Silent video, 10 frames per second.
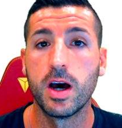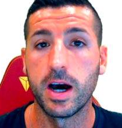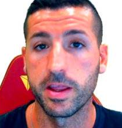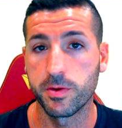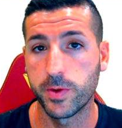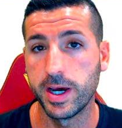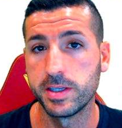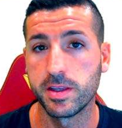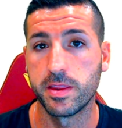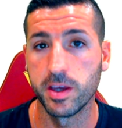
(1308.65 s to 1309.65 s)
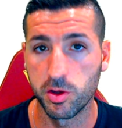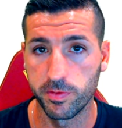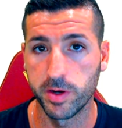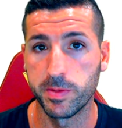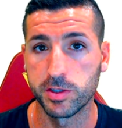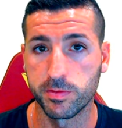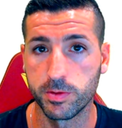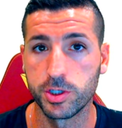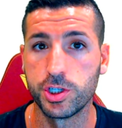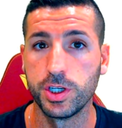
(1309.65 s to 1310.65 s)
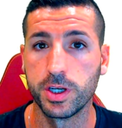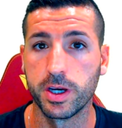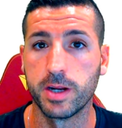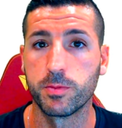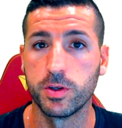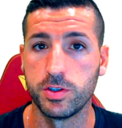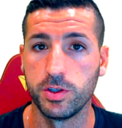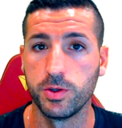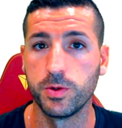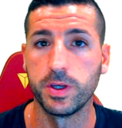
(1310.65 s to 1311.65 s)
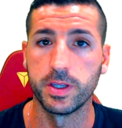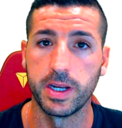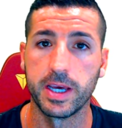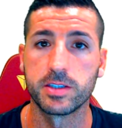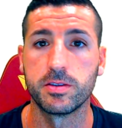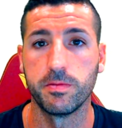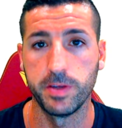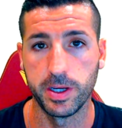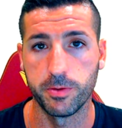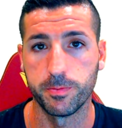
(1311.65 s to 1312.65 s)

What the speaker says: Otherwise, thank you very much for watching, and I'm going to see you in the next video.